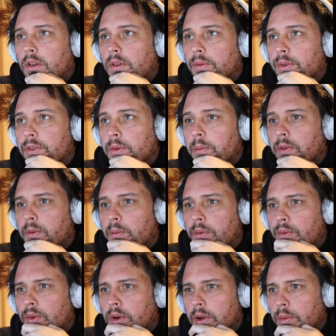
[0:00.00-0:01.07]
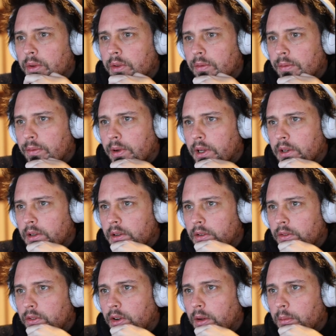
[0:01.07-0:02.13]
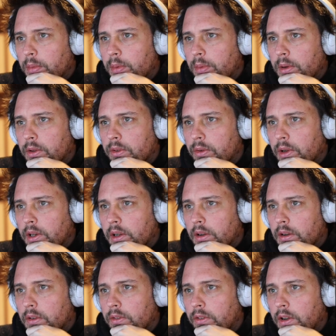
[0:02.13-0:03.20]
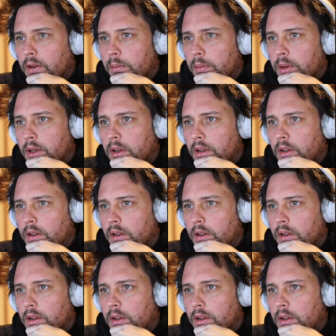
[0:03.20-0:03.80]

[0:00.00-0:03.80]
For some reason before I wasn't finding jump, but it's right here, JMP.